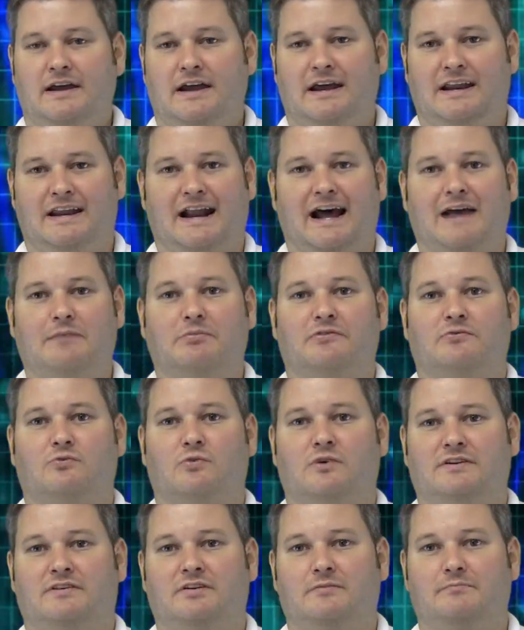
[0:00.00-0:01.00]
It enables
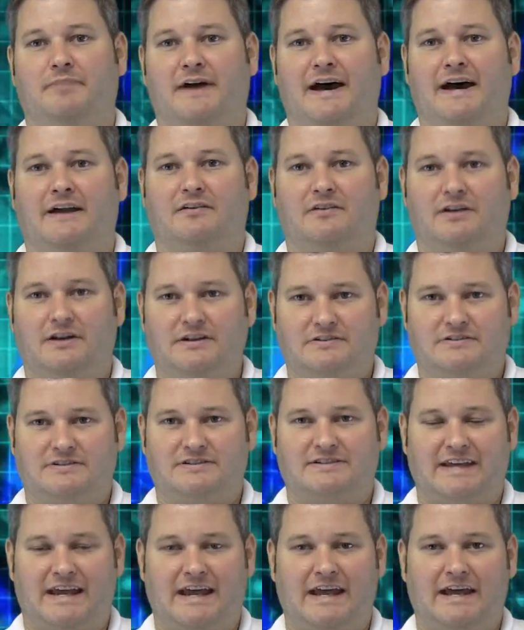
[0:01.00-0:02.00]
one to better
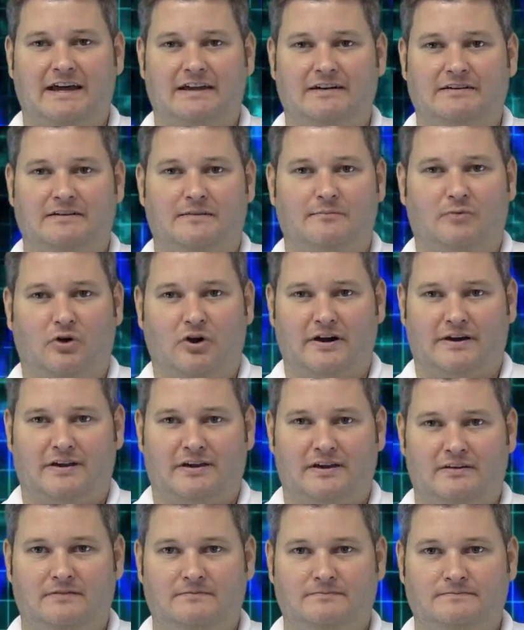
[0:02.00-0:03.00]
understand the
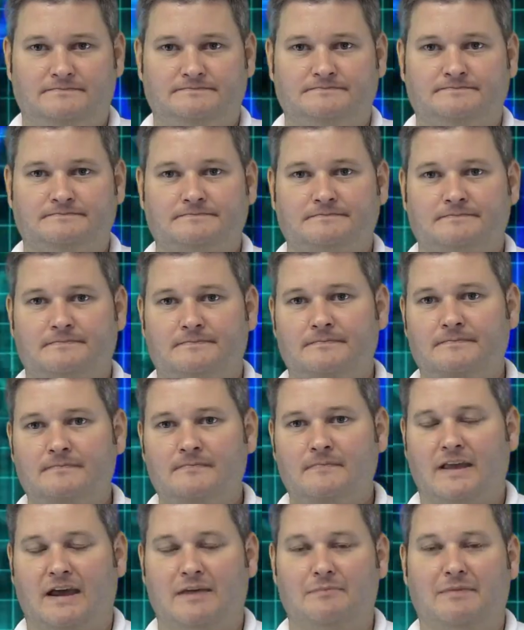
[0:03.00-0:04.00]
market.
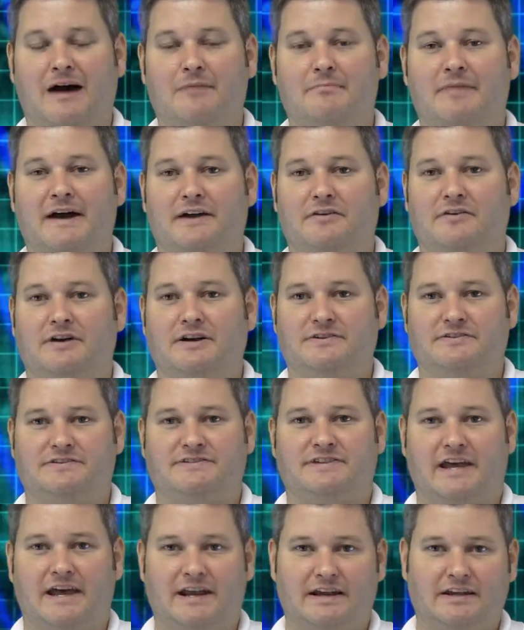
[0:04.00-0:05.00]
And by better
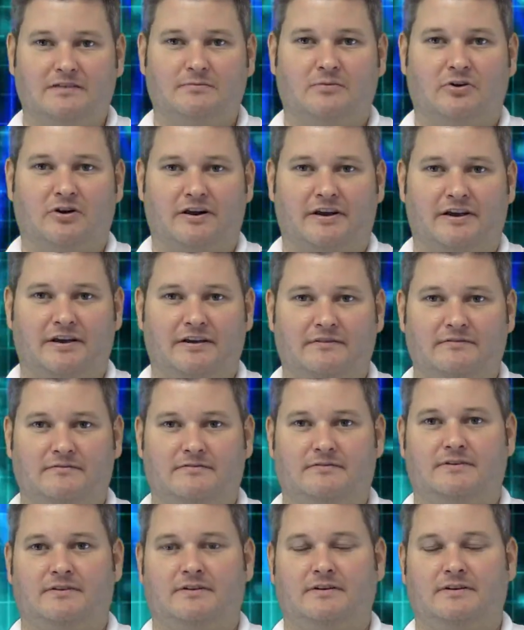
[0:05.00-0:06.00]
understanding the market,
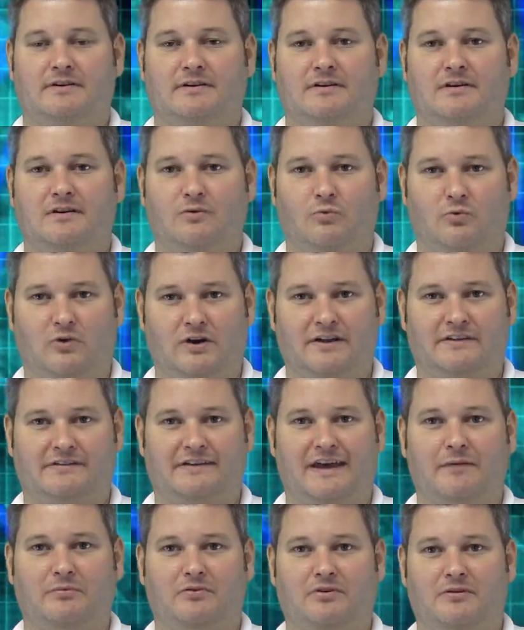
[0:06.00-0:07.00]
one is
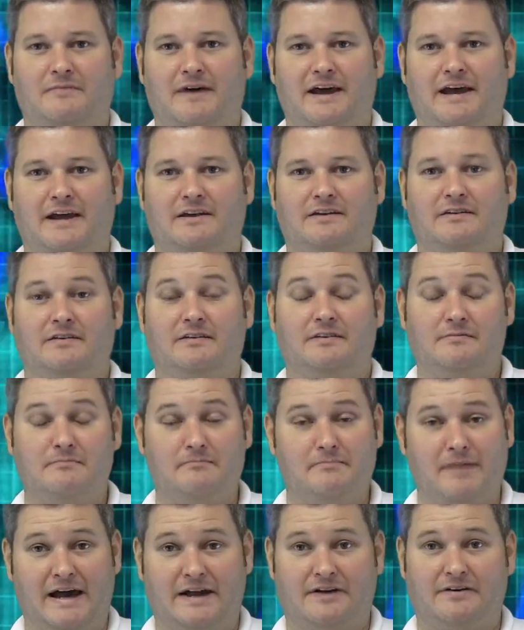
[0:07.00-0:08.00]
able to make
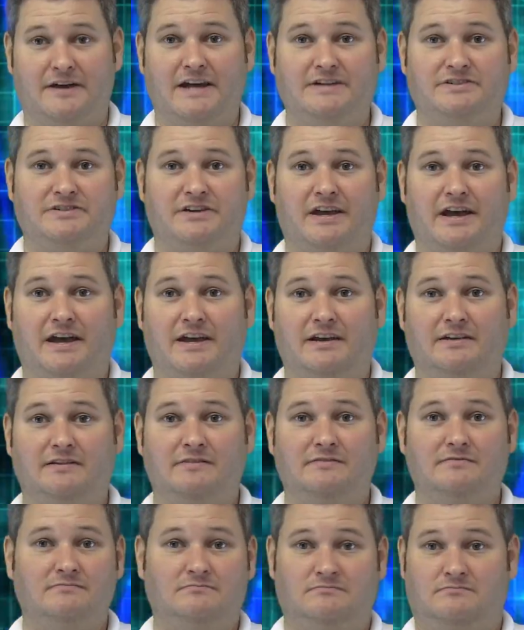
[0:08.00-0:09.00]
better educated
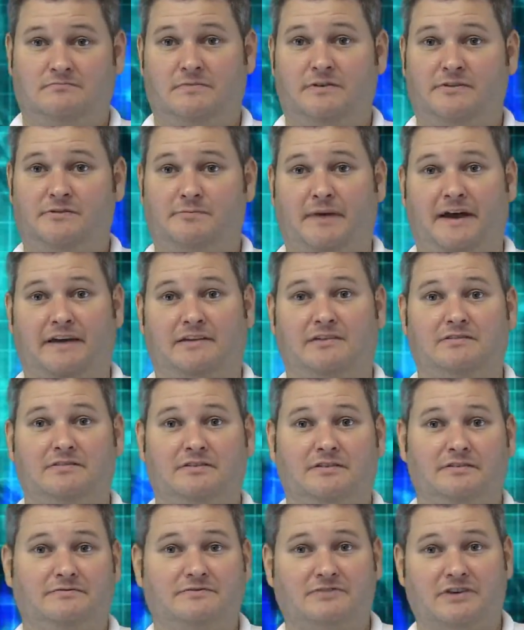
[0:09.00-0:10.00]

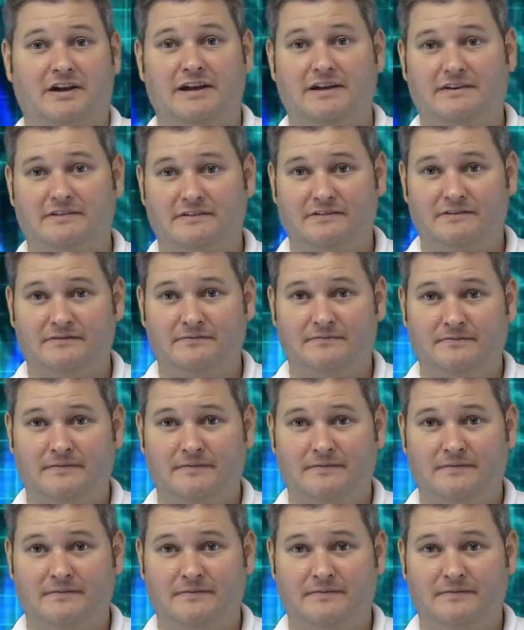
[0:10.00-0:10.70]
speculative trades.